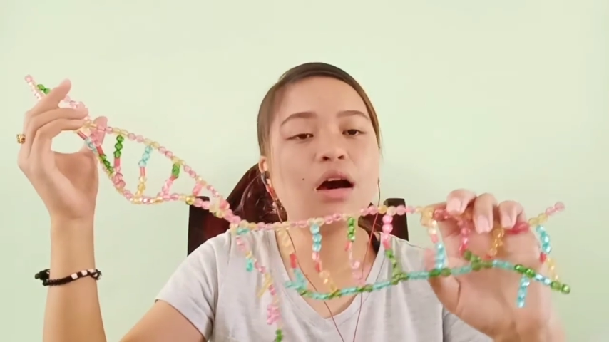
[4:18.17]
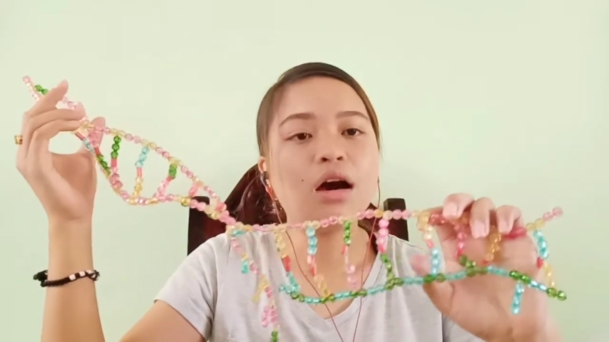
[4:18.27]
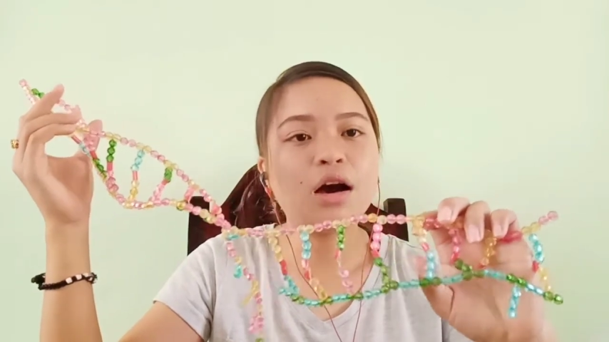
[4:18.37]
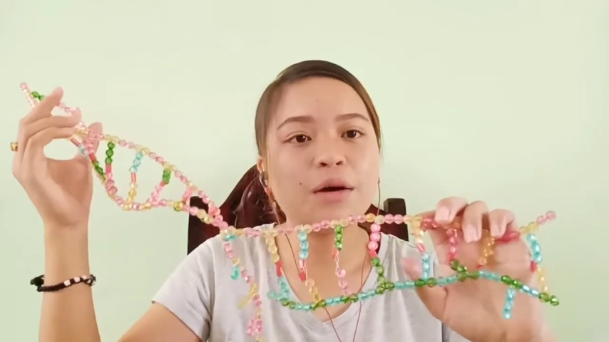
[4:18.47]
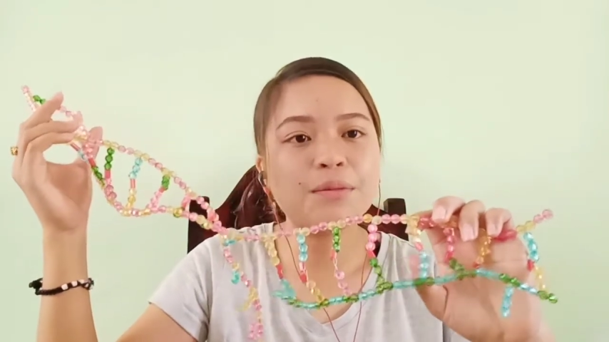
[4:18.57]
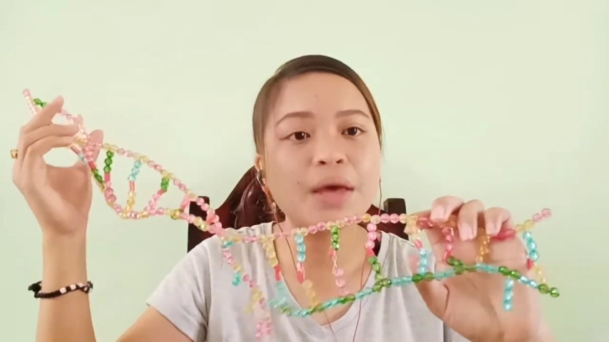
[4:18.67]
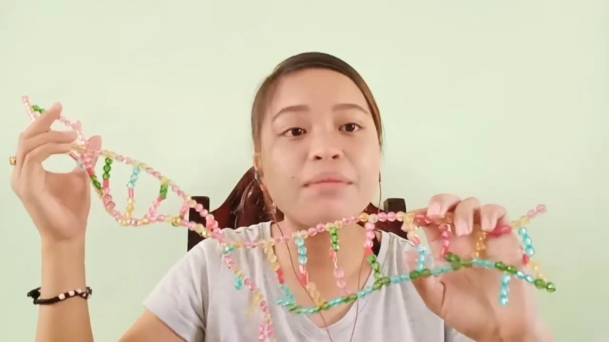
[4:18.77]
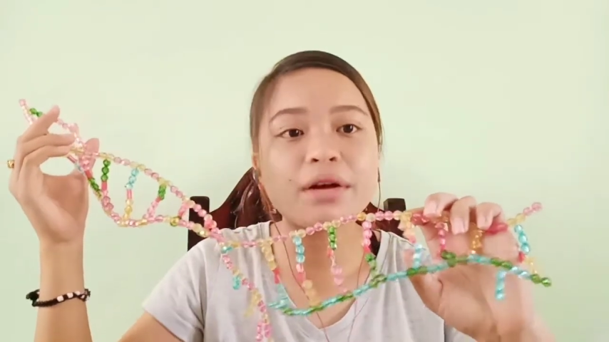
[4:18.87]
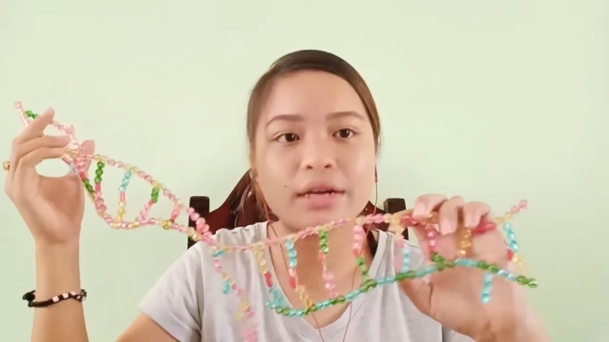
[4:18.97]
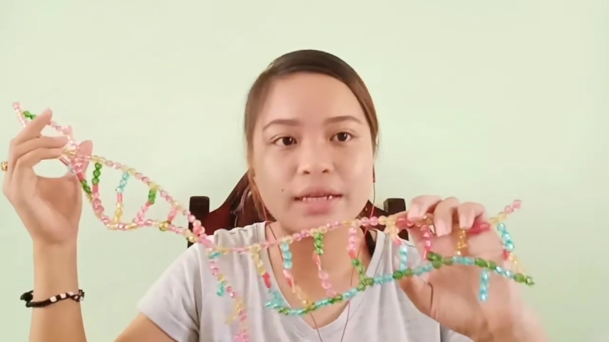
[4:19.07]

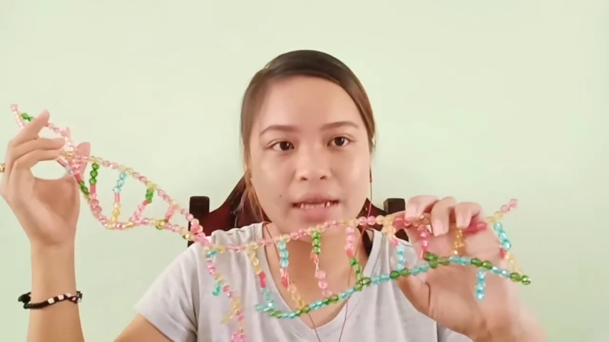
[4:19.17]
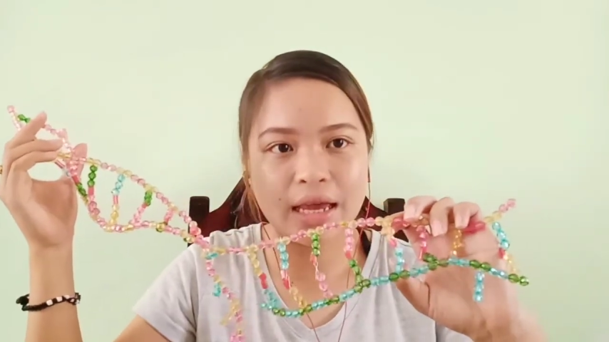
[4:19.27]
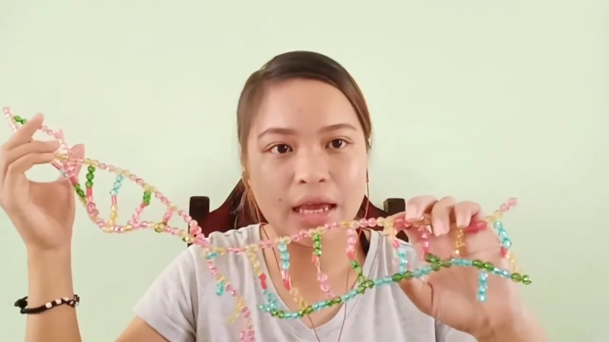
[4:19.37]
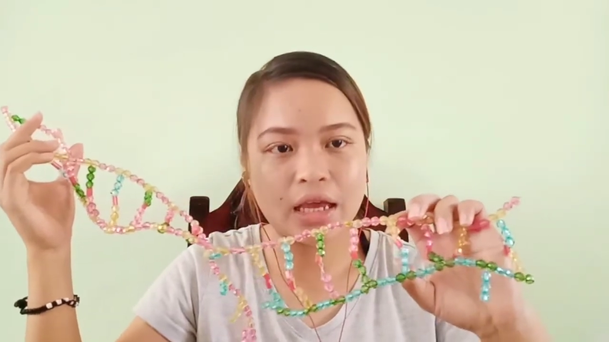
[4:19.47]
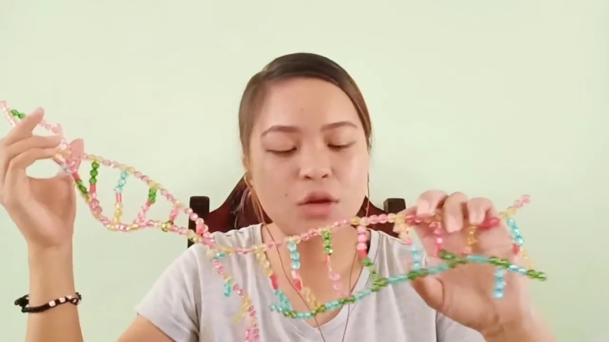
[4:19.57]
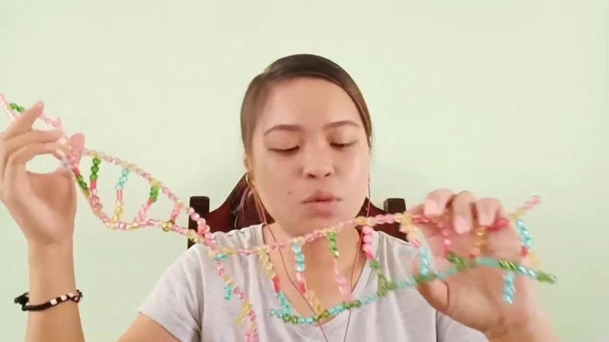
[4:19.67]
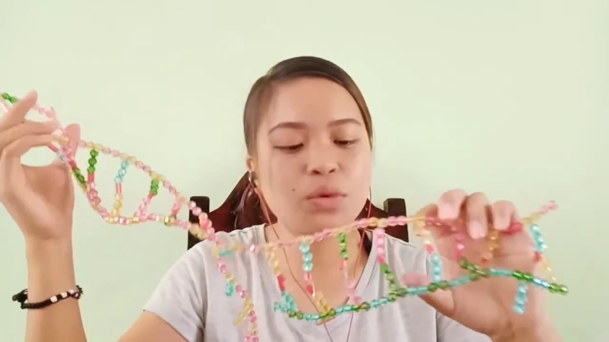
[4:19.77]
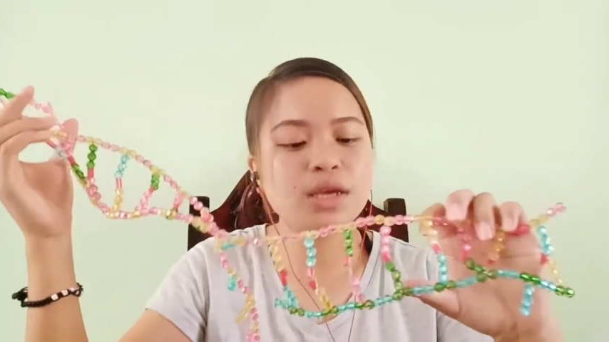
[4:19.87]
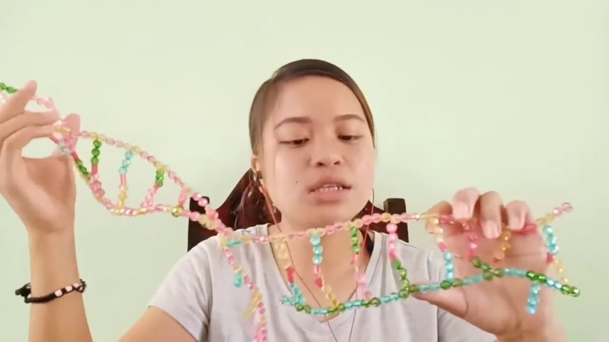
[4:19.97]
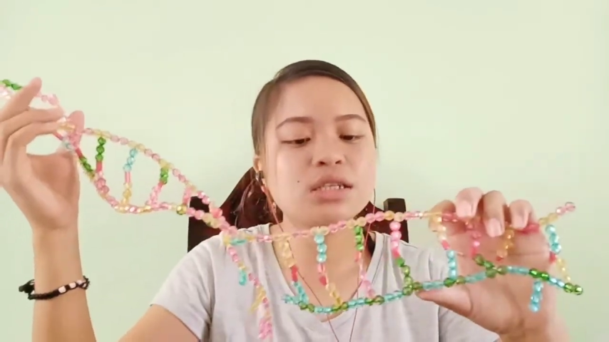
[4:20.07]
mRNA, in
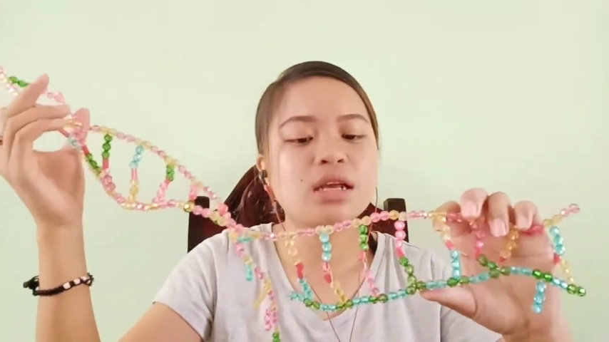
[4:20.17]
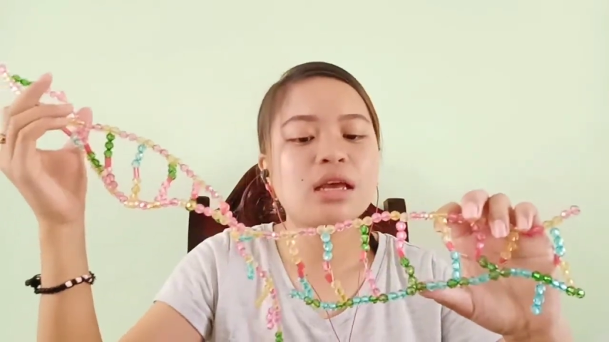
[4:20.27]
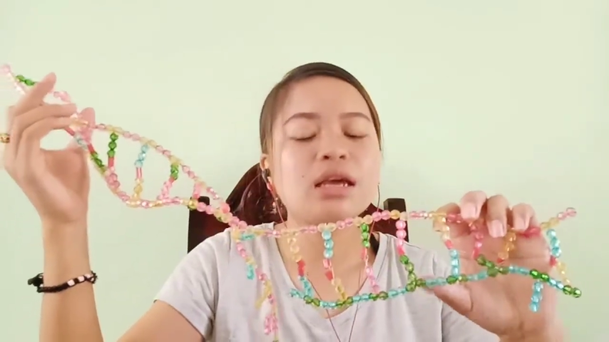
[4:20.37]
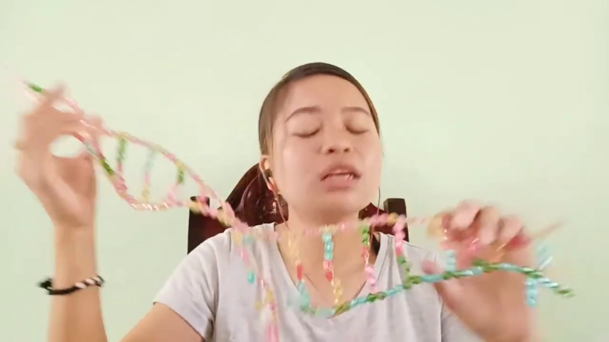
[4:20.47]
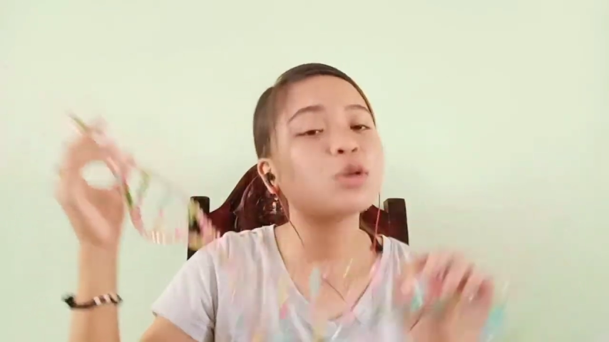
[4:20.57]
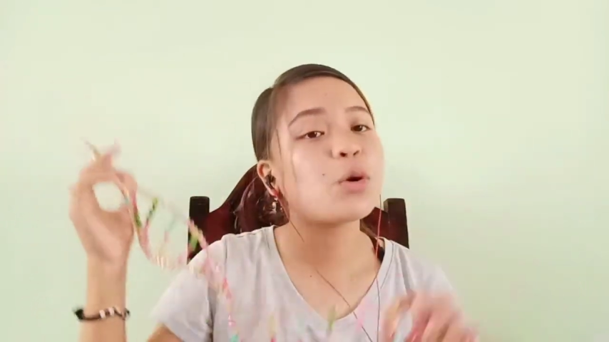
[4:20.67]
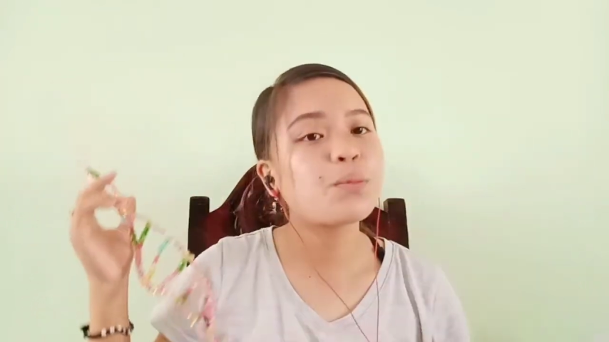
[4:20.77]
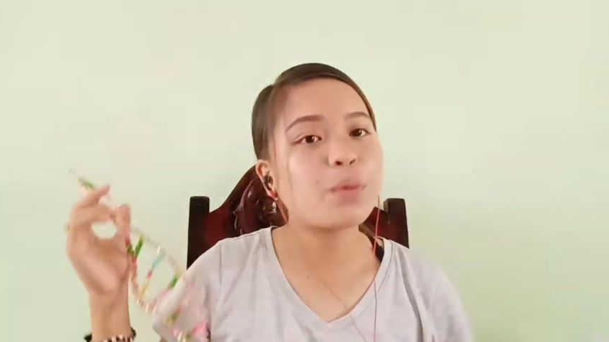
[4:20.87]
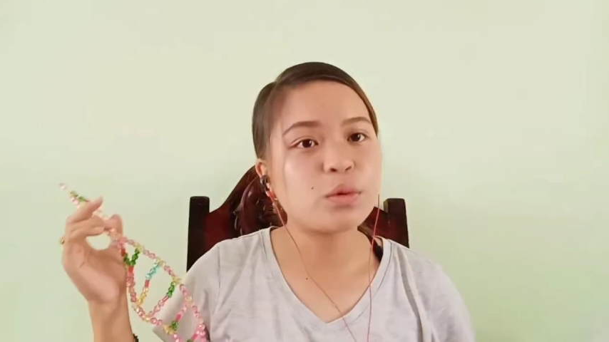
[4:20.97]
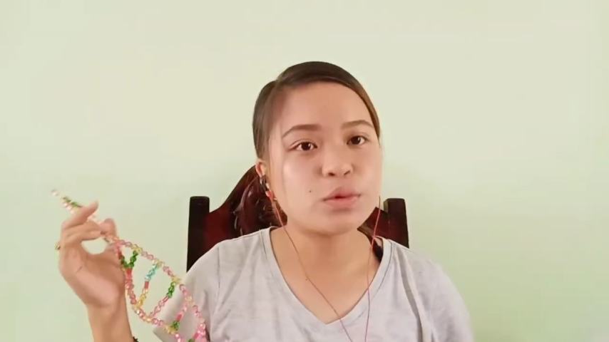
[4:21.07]
which it
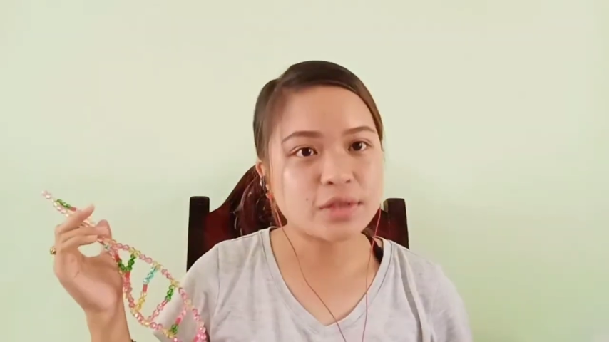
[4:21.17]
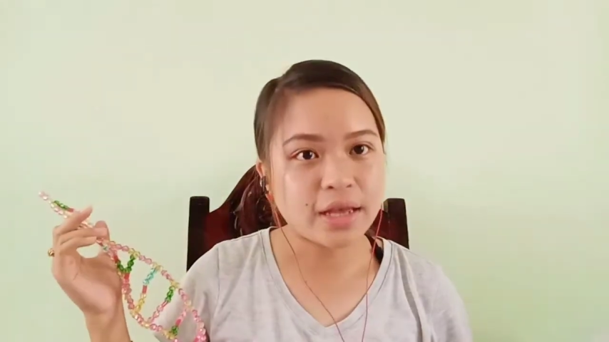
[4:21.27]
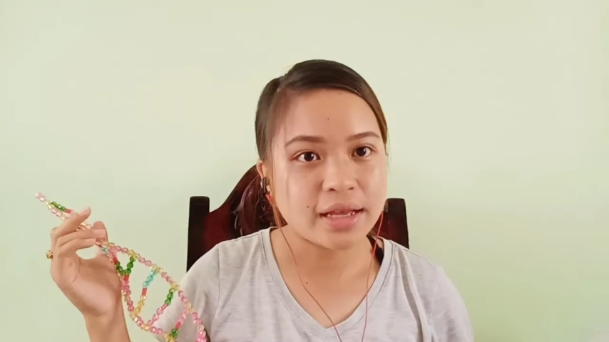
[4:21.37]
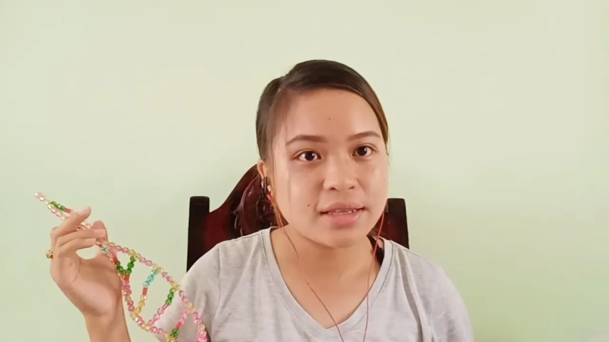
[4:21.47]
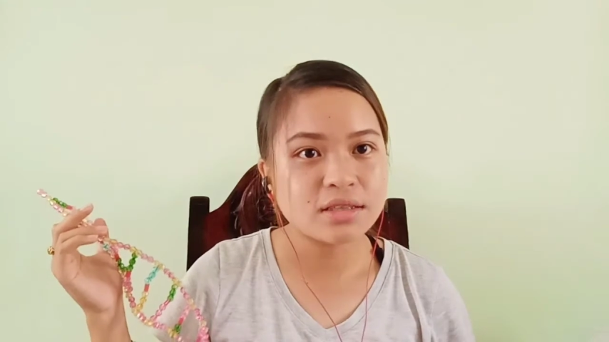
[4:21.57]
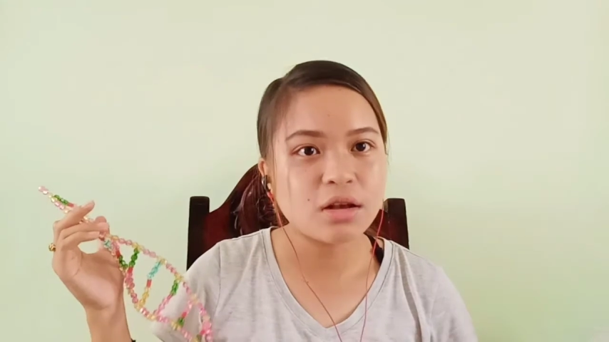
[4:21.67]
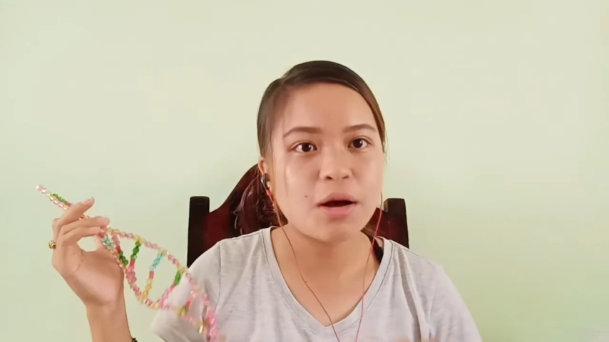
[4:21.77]
composes,